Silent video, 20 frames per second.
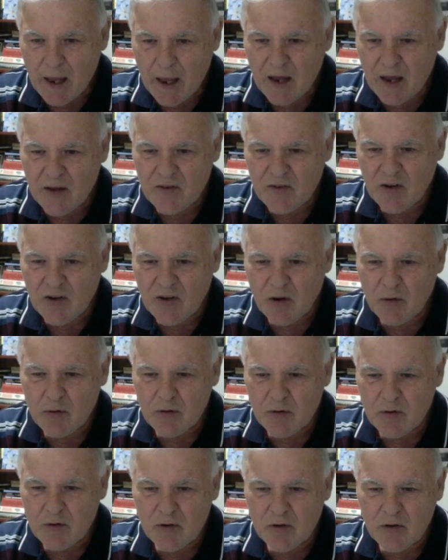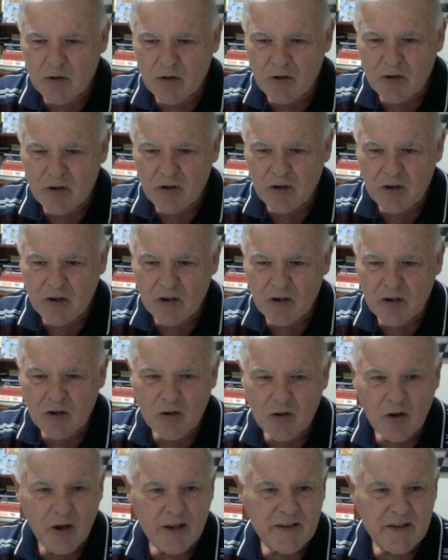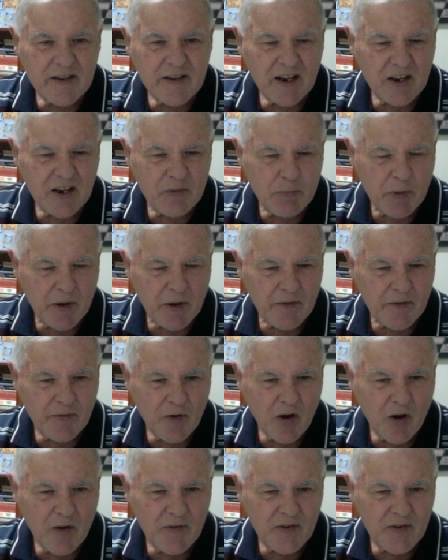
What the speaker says: So knight takes B5.